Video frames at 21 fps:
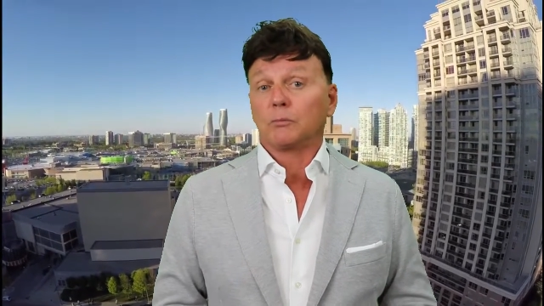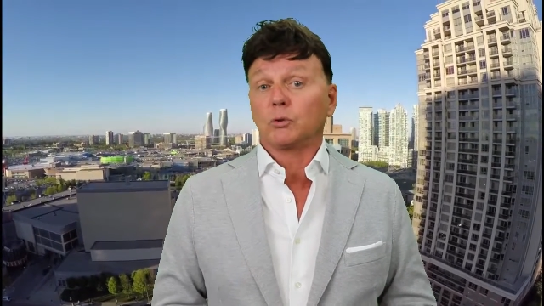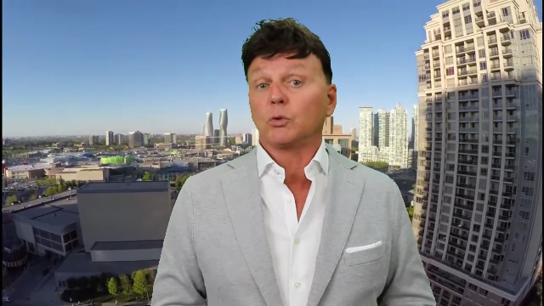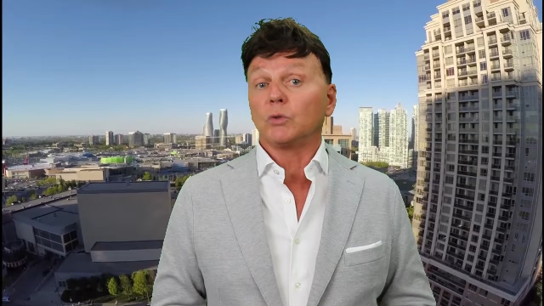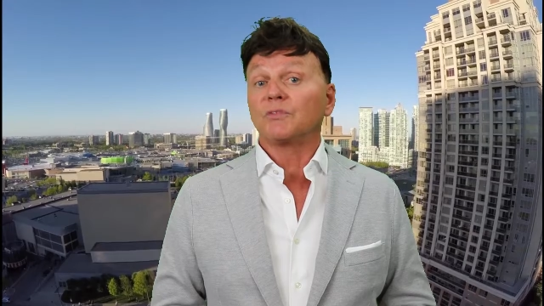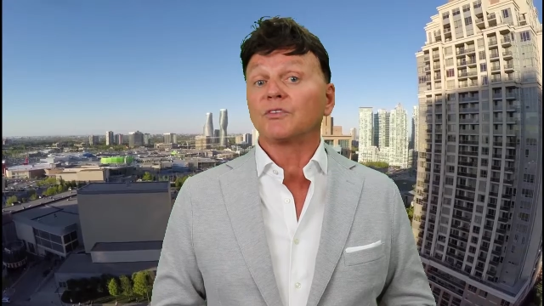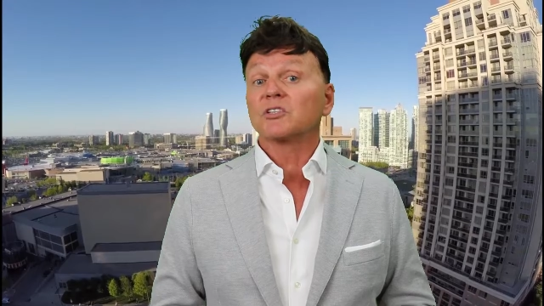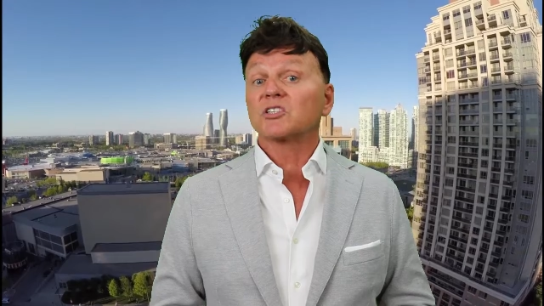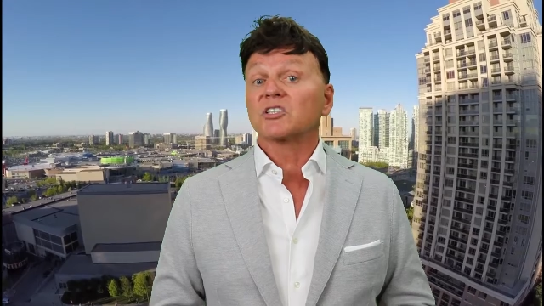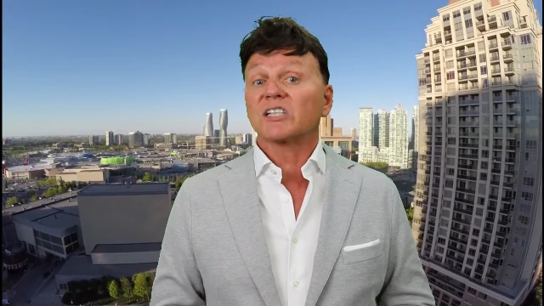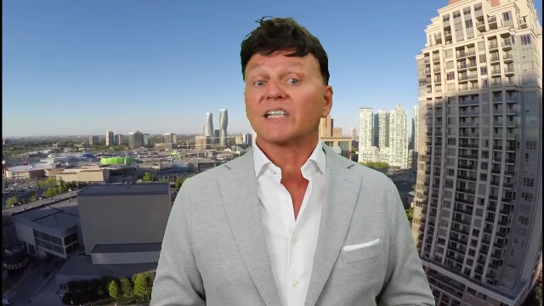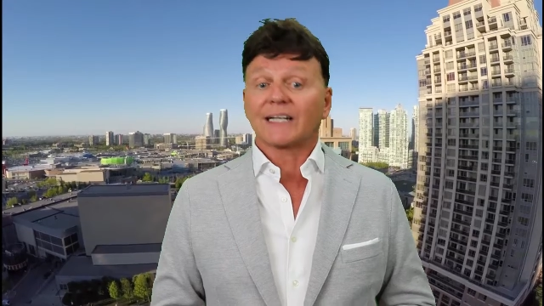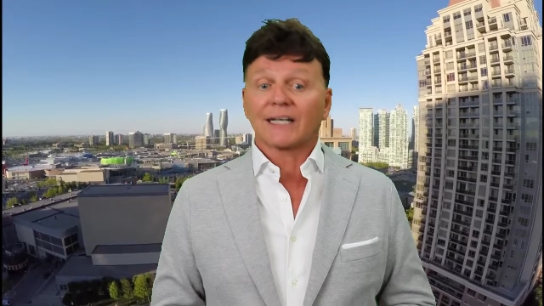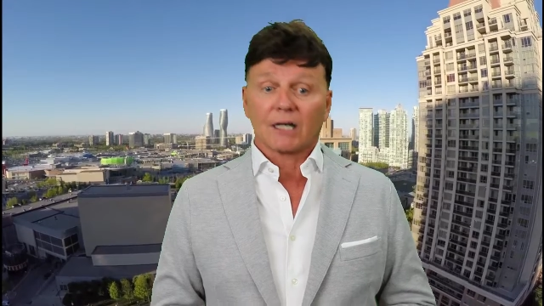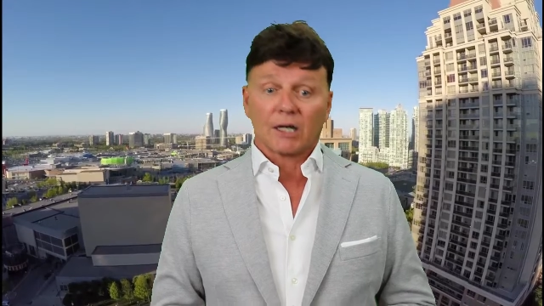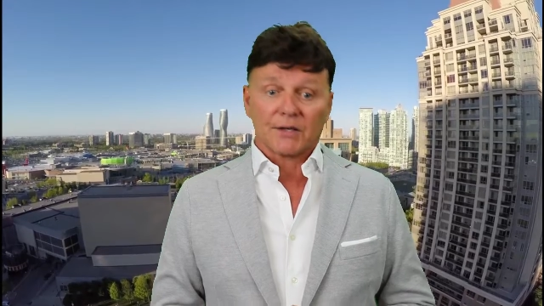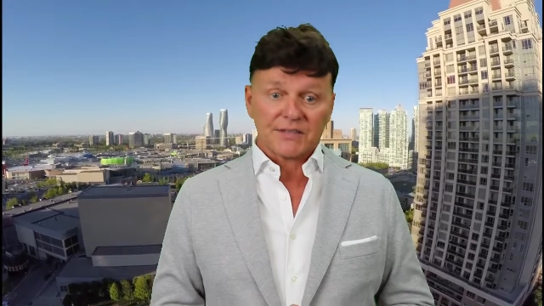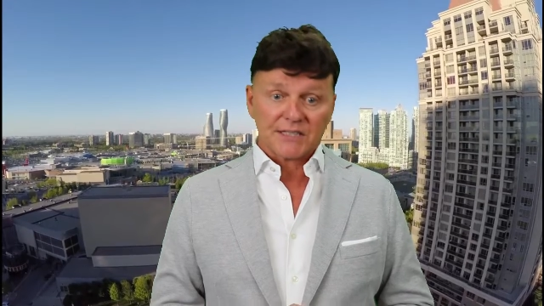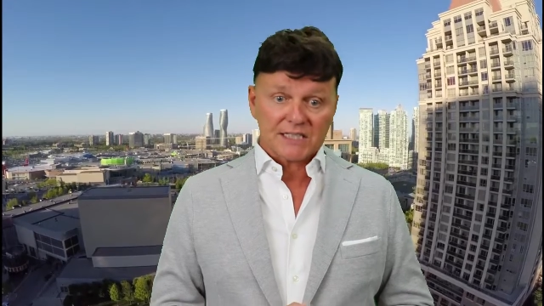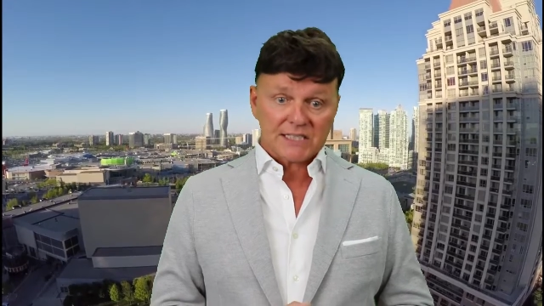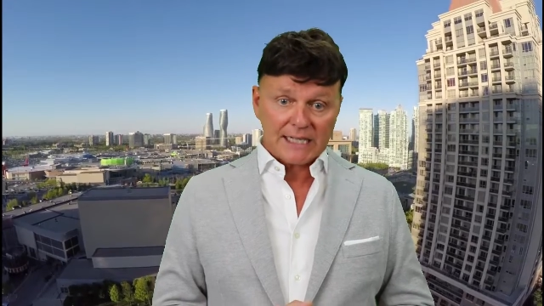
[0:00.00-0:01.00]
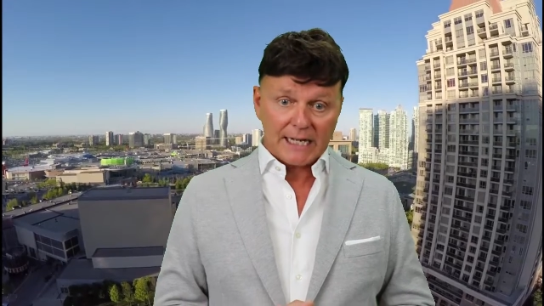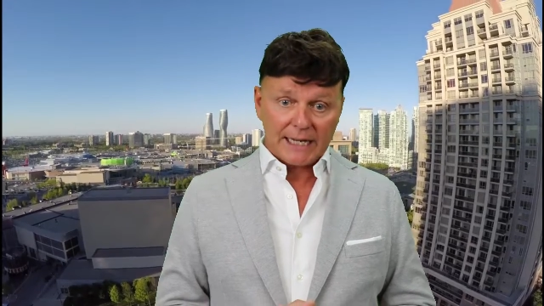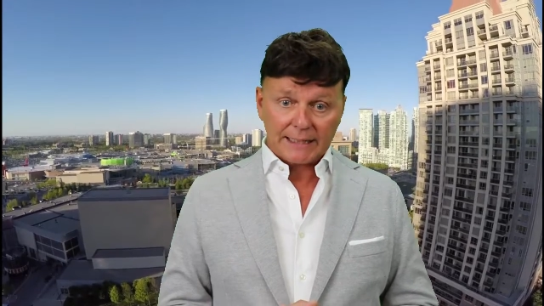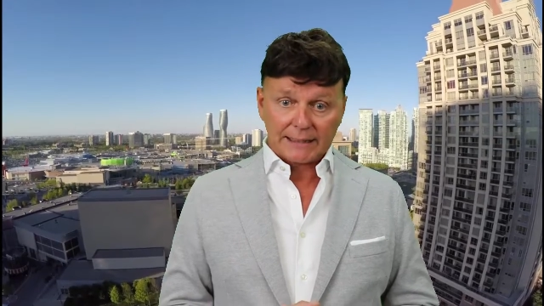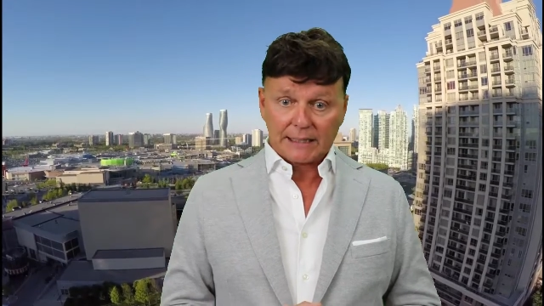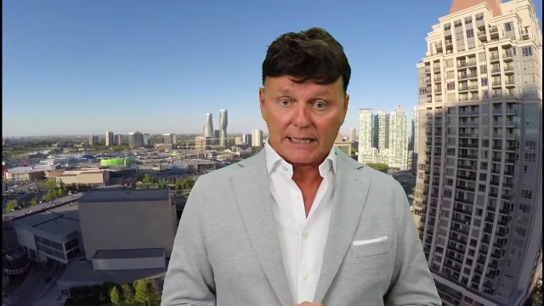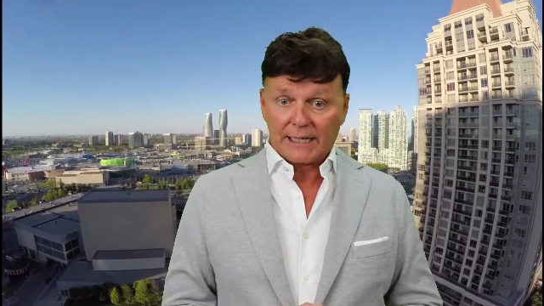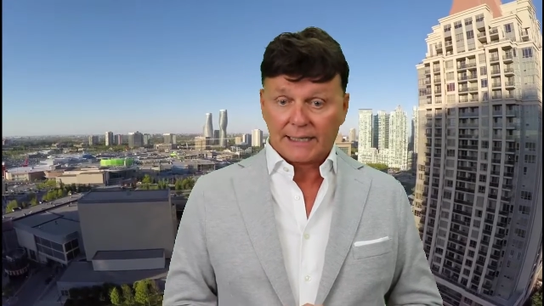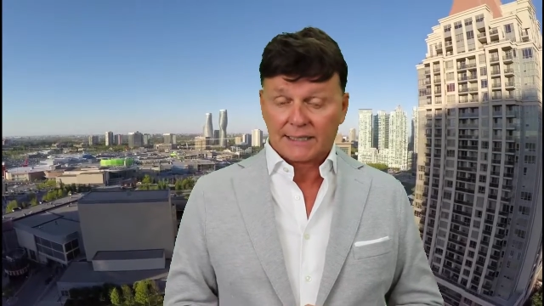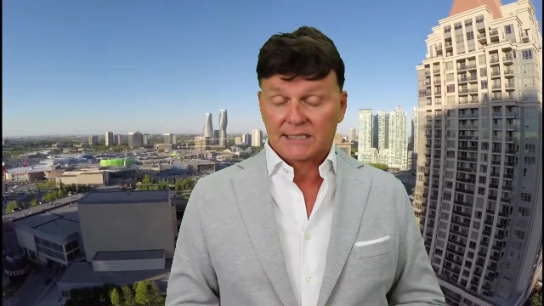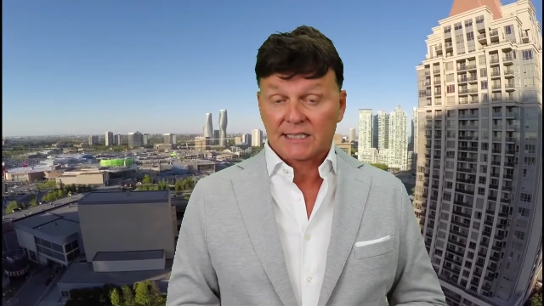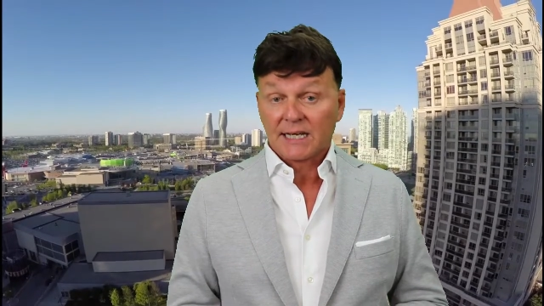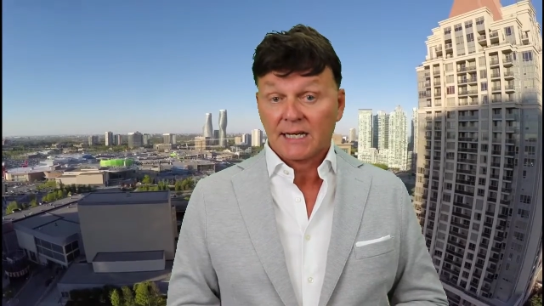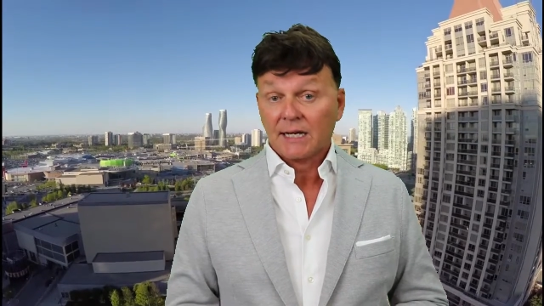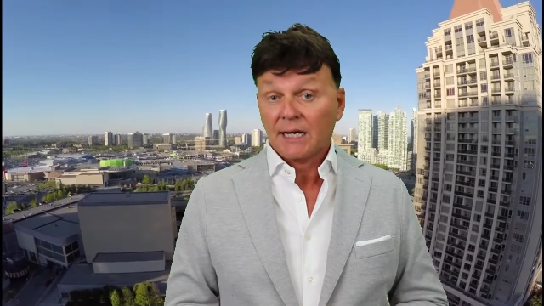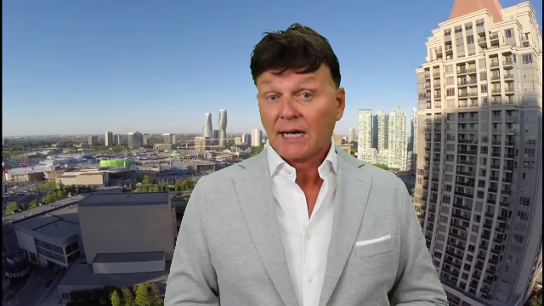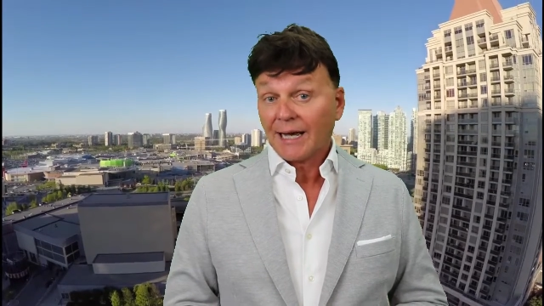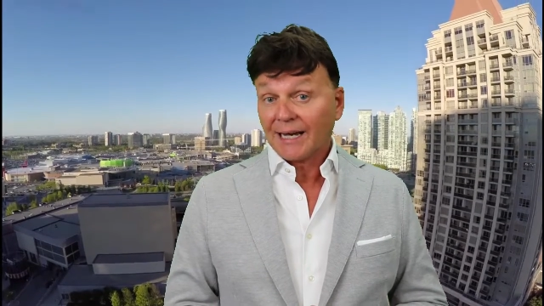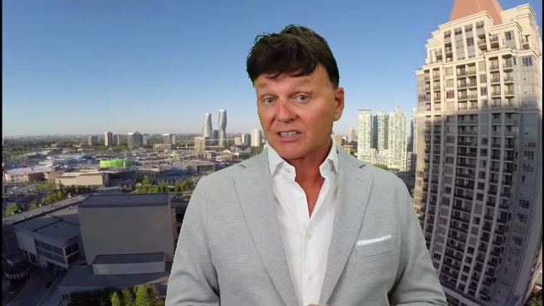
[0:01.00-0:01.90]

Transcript: move are sitting on the sidelines,